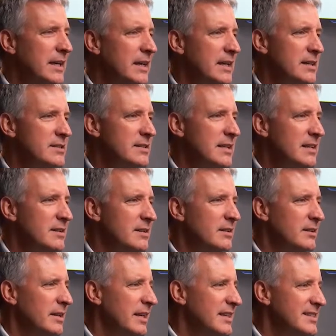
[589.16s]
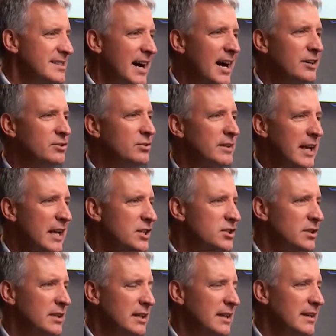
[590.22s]
in its
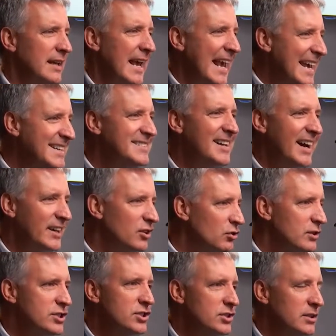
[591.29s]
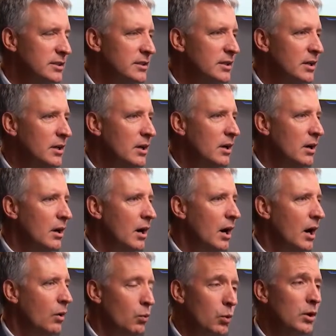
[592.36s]
indoctrination in an anti-Christian
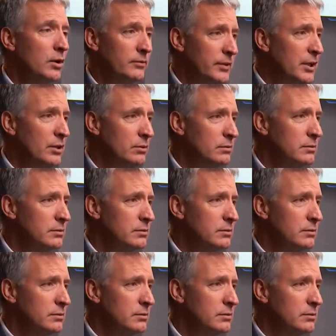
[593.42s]
worldview.